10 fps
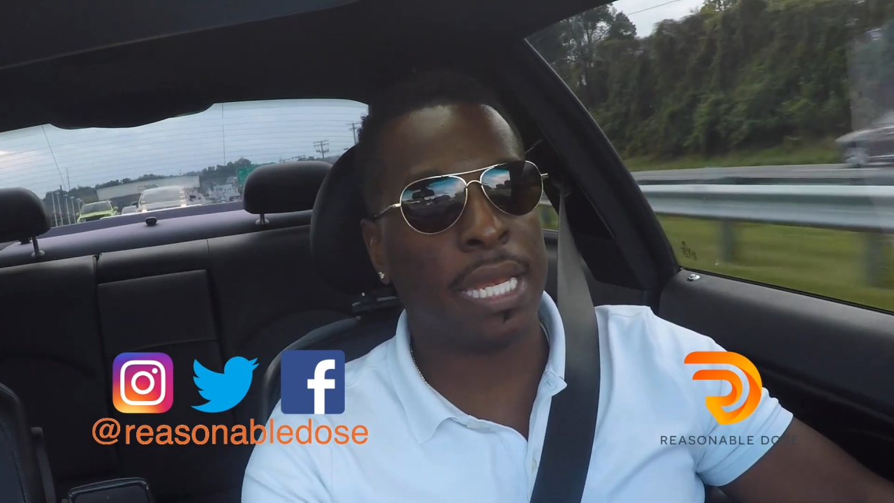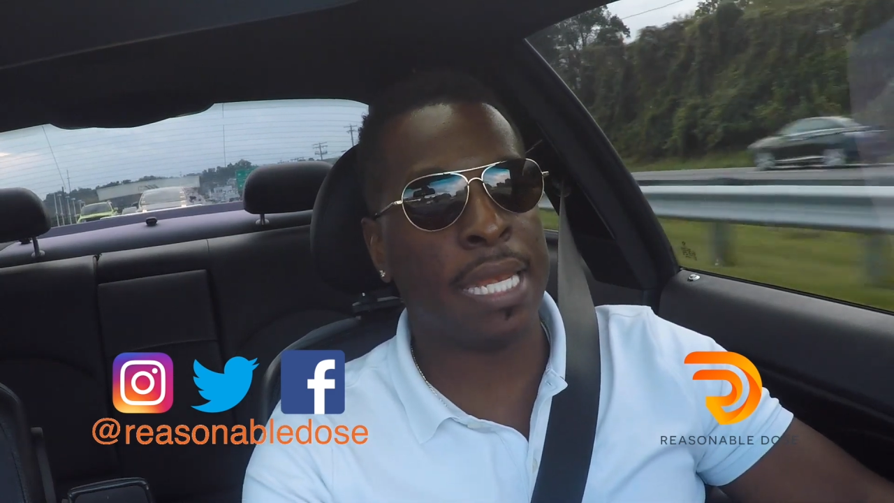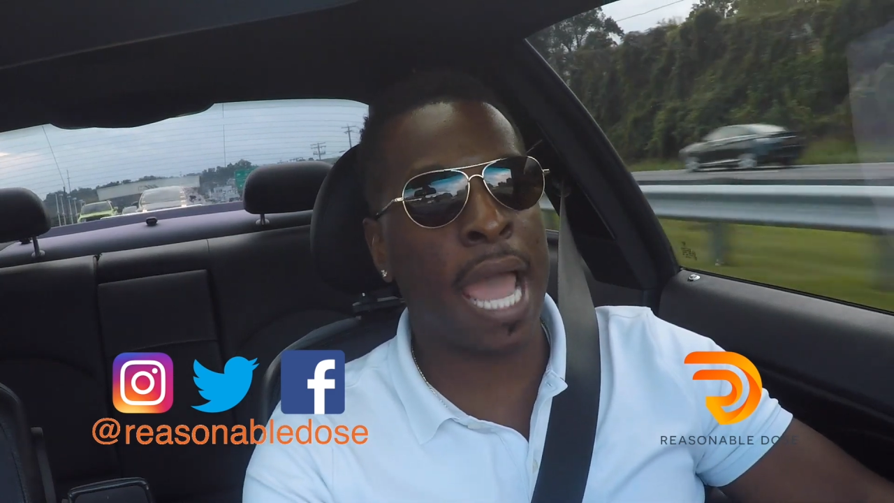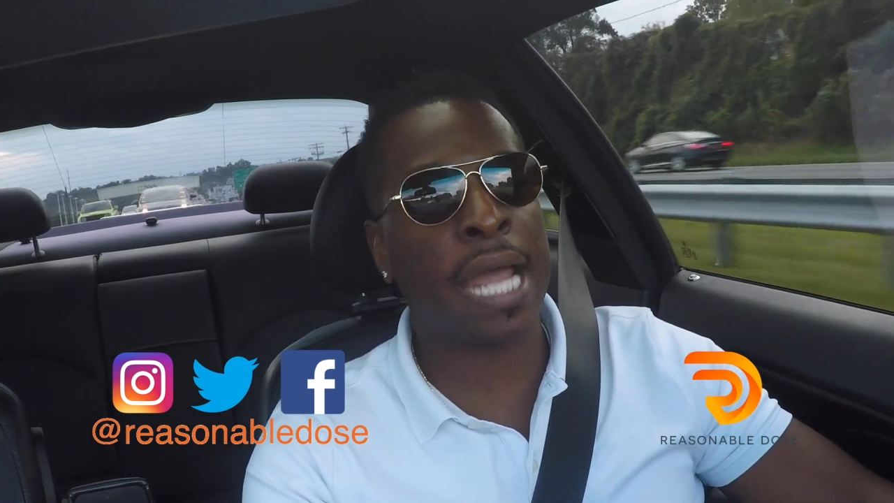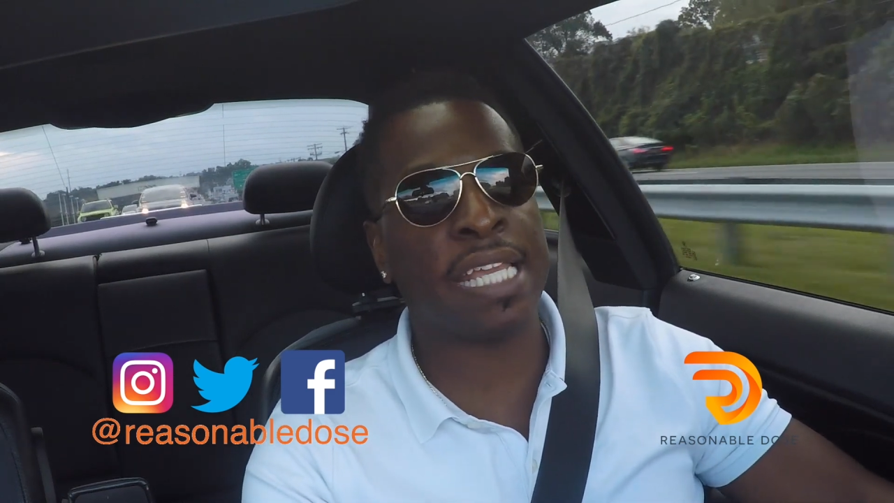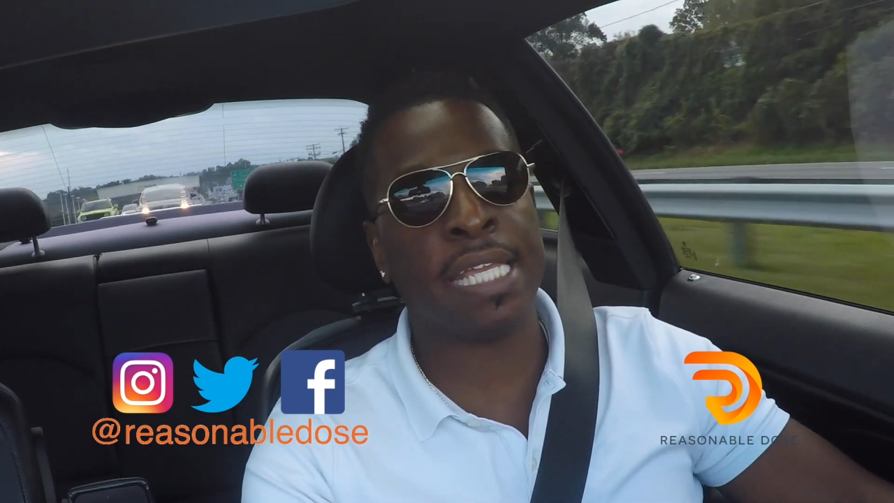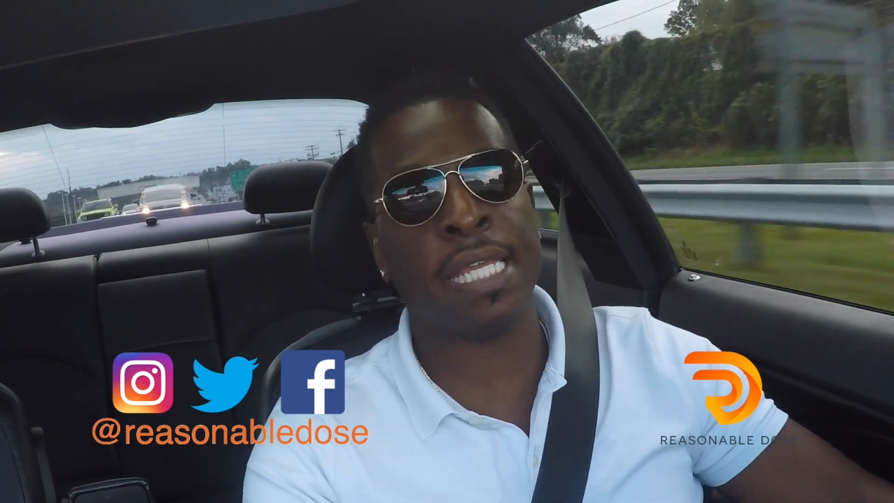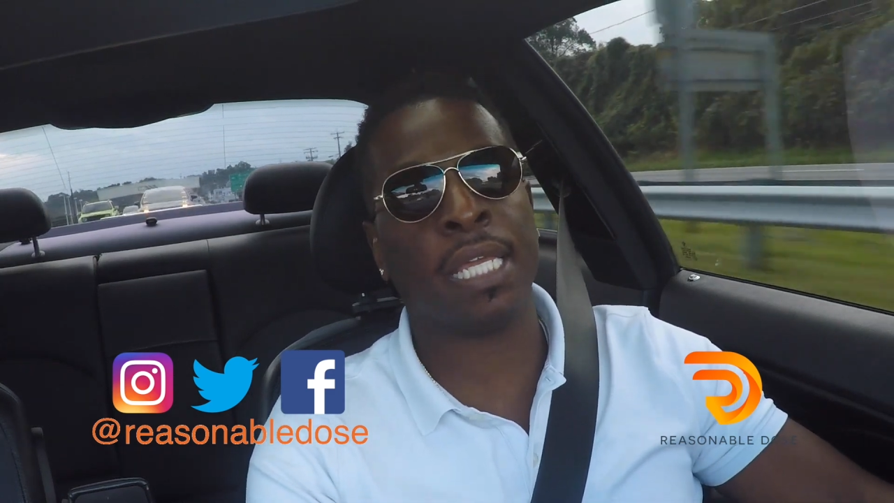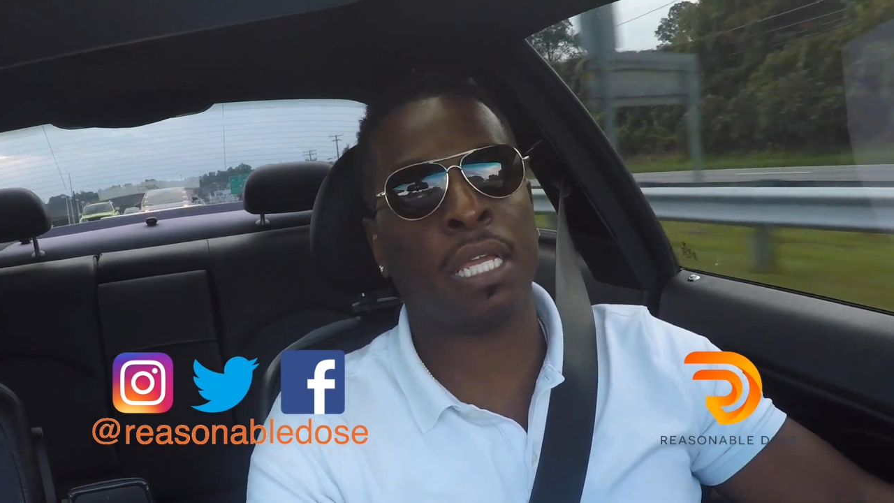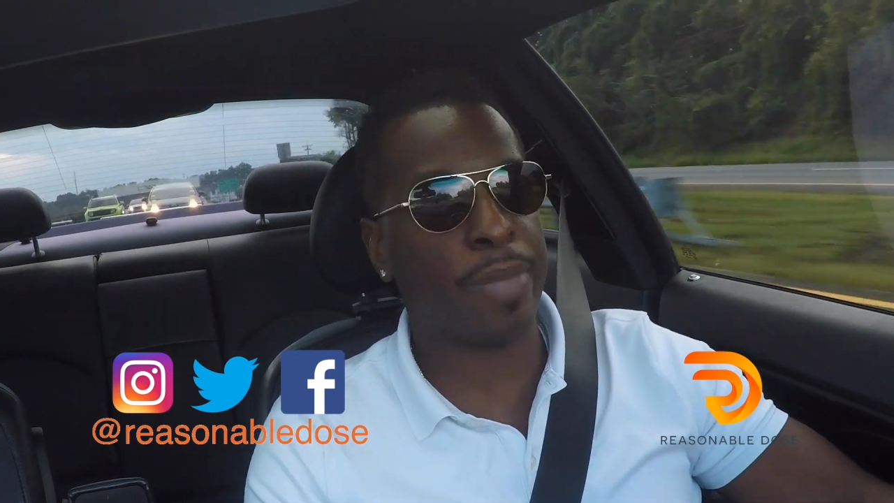not
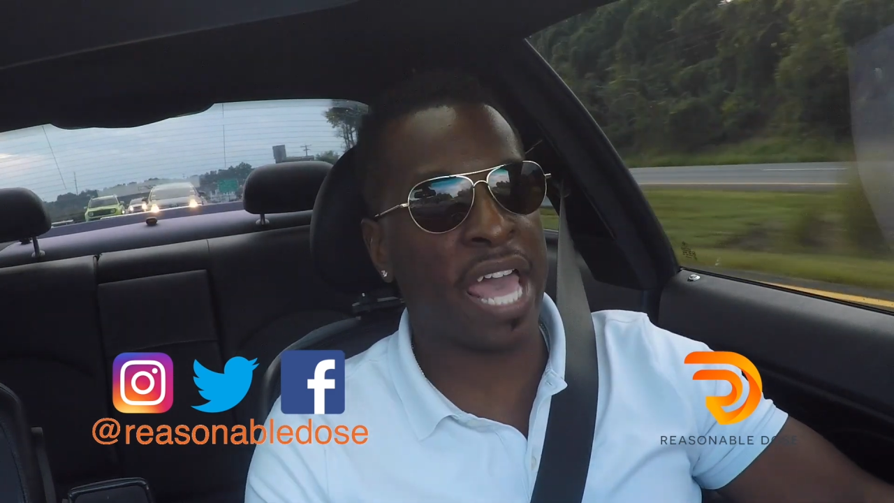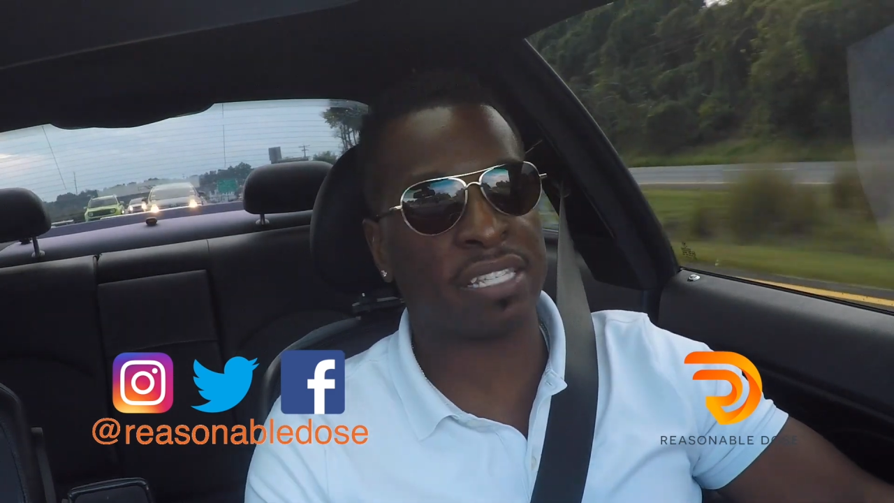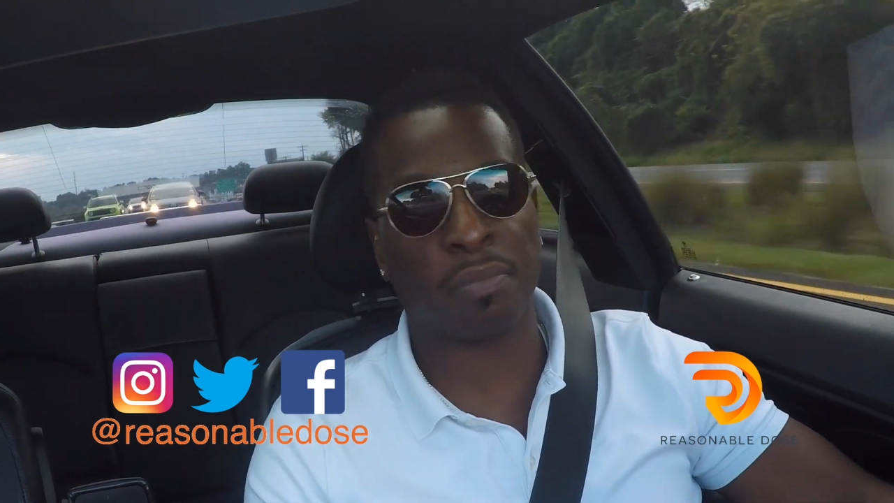eating as